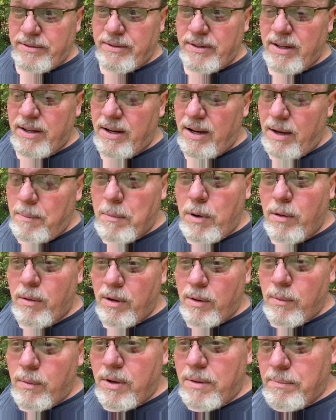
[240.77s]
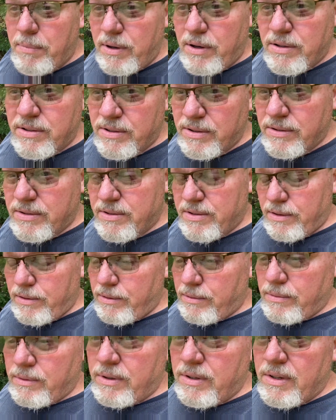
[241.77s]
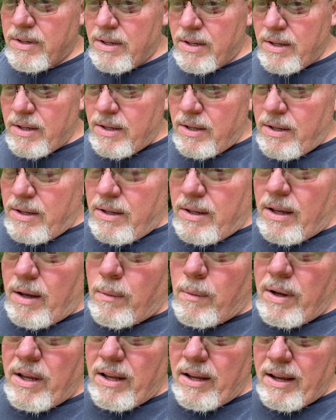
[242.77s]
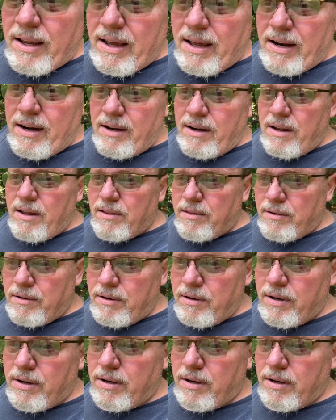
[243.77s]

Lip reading: and I'm only one person. So I went and got another